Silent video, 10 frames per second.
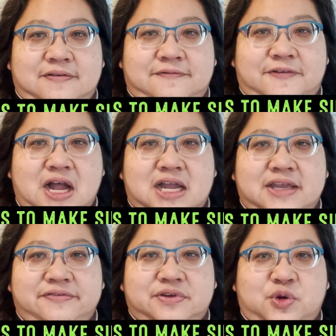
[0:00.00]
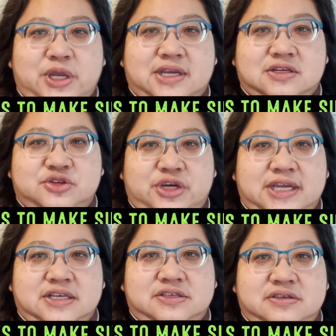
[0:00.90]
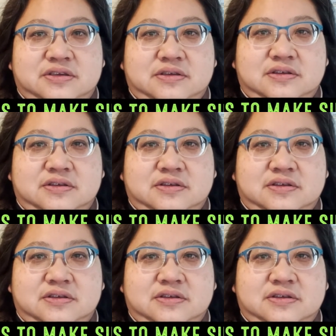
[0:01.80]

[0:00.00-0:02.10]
5 quick tricks